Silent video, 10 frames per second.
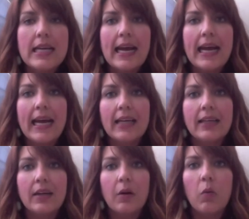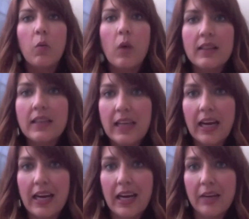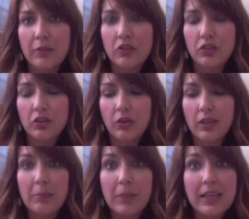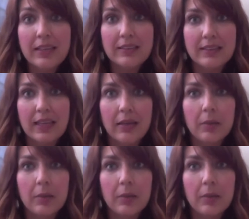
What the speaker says: And one thing I have to admit is that